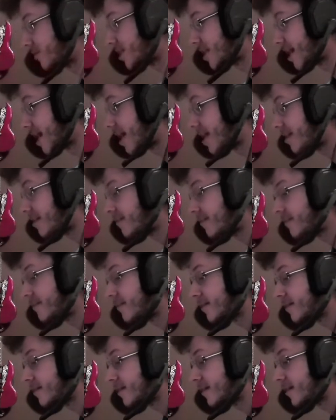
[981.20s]
that
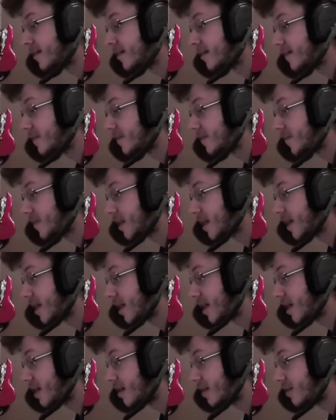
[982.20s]

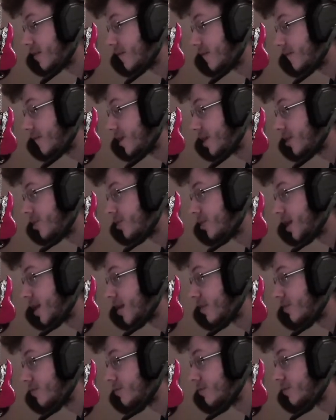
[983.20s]
and figure
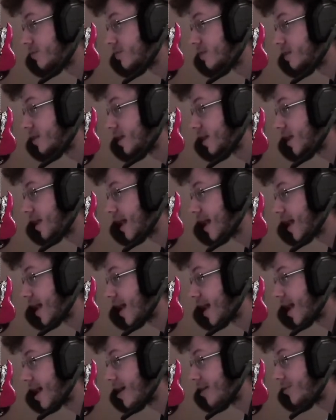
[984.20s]
out
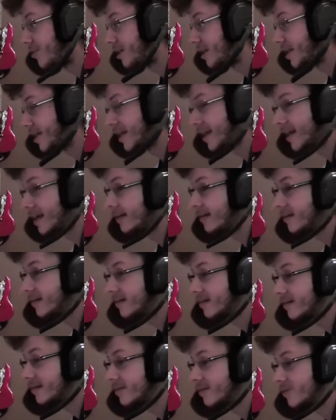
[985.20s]
how to get it
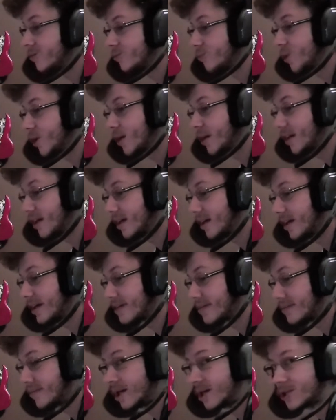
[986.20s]
working as
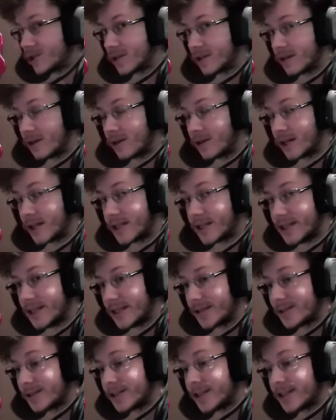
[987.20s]
much or as
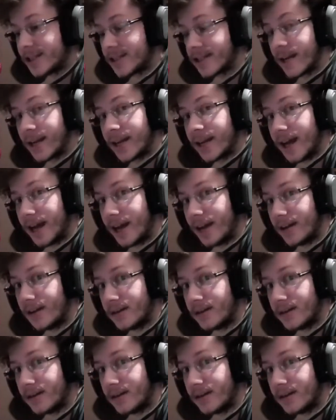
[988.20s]
easily as I can,